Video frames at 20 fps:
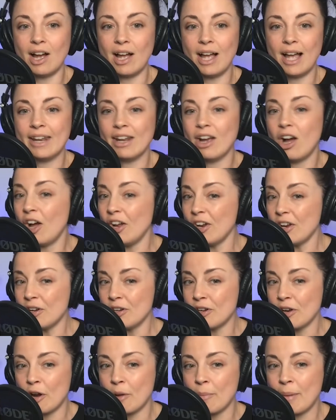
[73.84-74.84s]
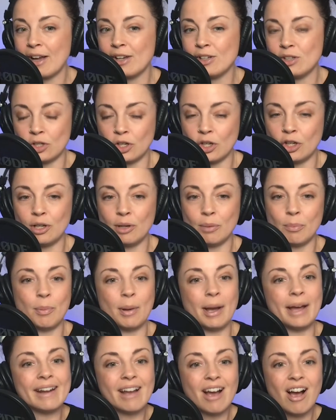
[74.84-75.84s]
And I don't know about you,
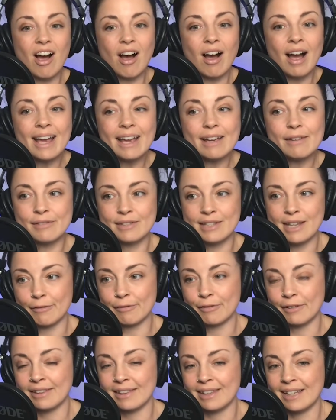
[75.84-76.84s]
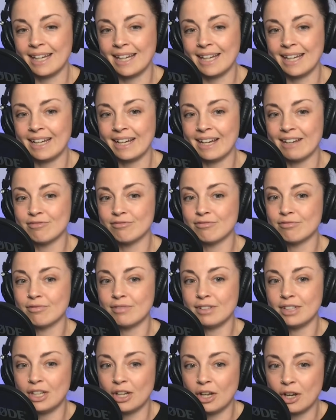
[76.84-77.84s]
but I have definitely,
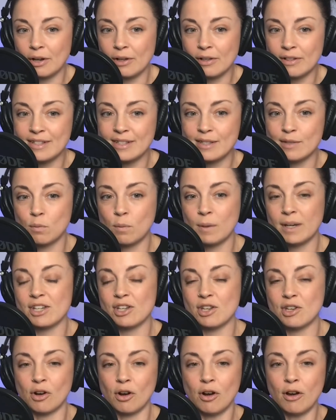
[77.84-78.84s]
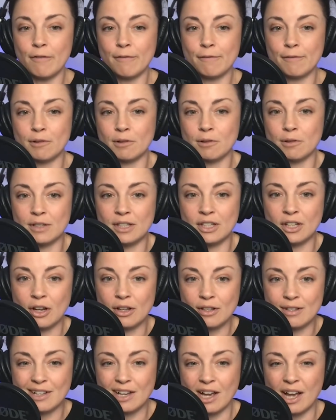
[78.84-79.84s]
you know, switched off or, you know,
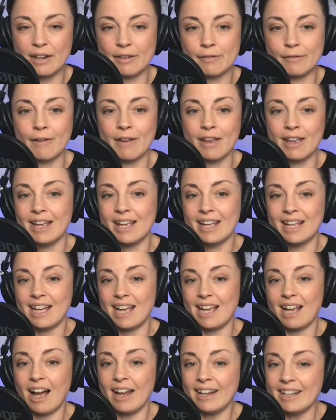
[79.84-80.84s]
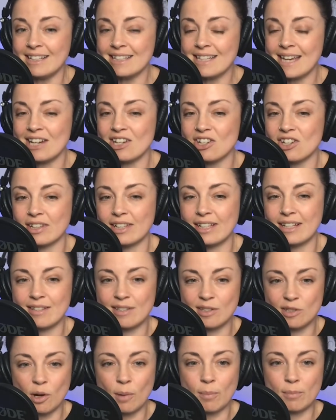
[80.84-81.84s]
kind of unintentionally
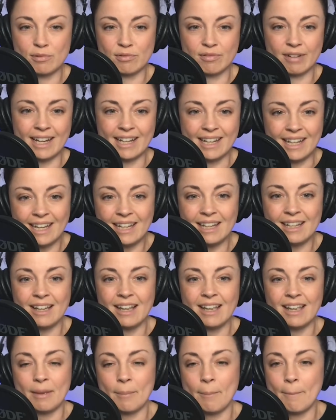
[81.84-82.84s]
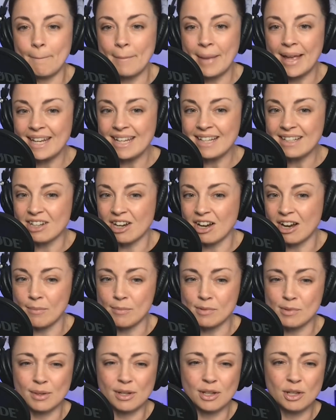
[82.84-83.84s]
stopped reading many
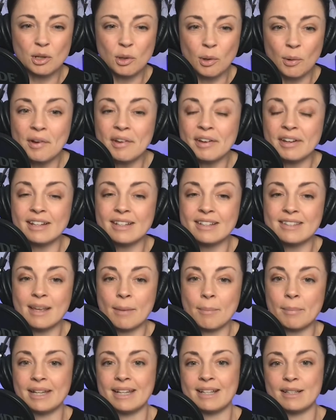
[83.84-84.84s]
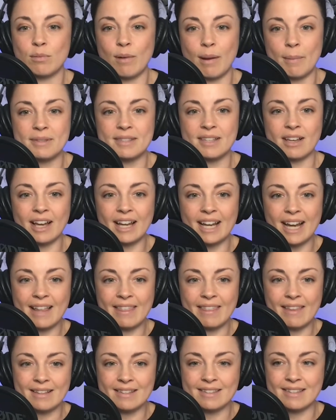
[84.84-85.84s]
times when you go on somebody's website and
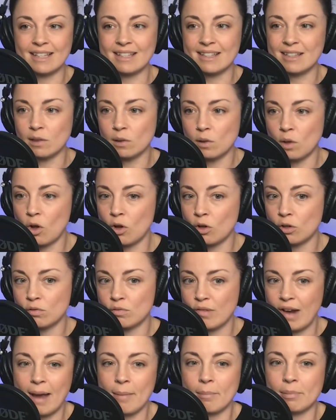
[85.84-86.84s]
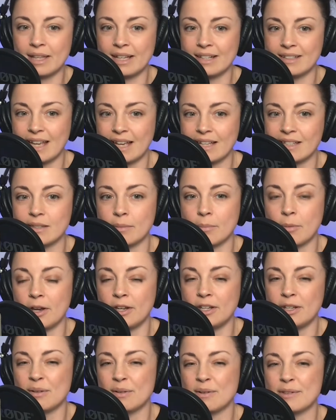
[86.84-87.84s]
there's these long rambling
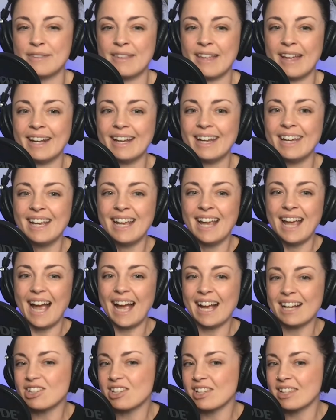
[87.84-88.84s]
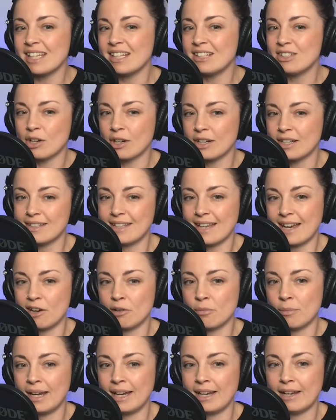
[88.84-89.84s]
testimonials that actually don't tell
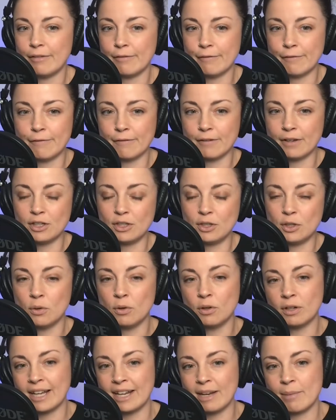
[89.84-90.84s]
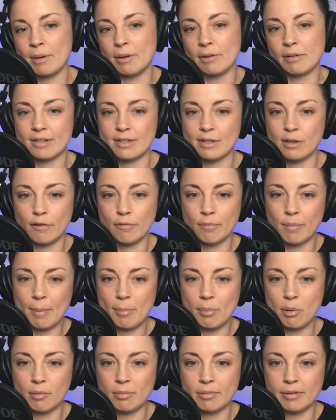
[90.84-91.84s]
me if you're going to be able to solve my
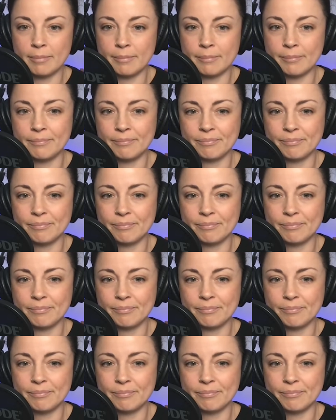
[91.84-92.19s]
problem.